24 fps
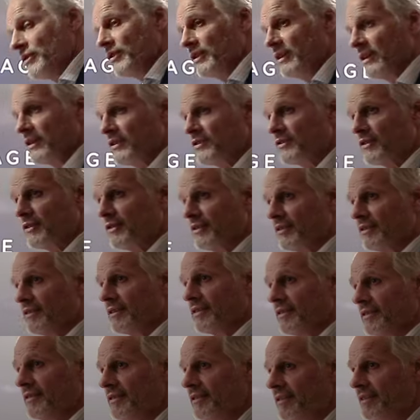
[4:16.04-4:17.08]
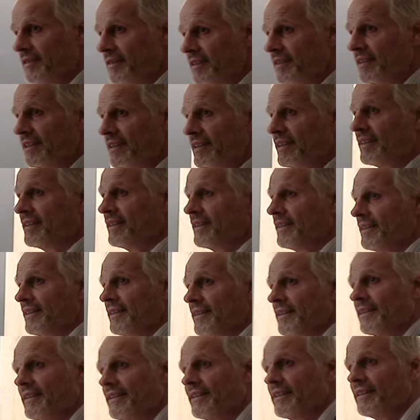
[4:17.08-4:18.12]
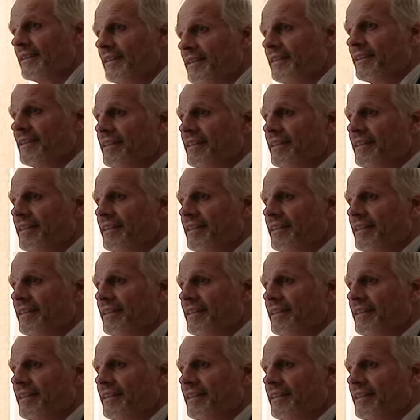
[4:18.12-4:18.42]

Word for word: SP series and F700 series.